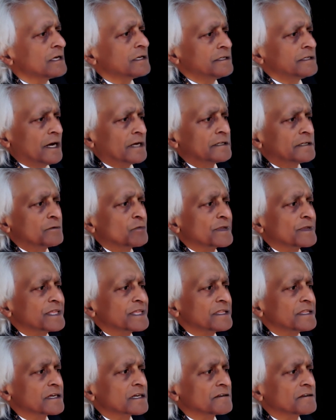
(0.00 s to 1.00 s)
not
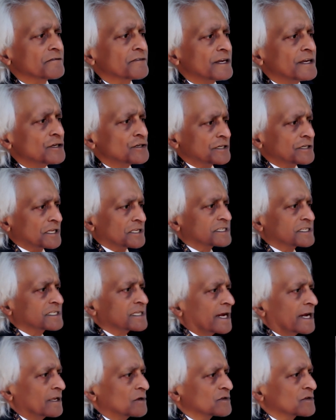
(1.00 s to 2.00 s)
within the conflation and
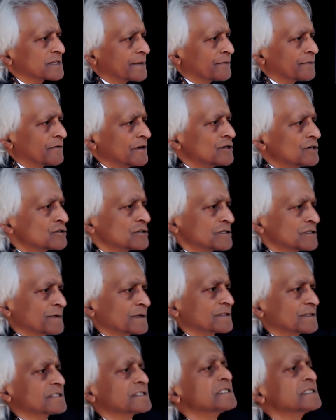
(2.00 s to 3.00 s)
silo separations,
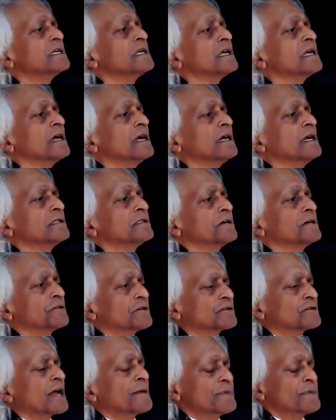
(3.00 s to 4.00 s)
but to see that they're
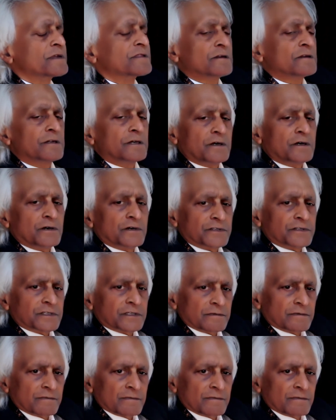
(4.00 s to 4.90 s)
tapping the logos.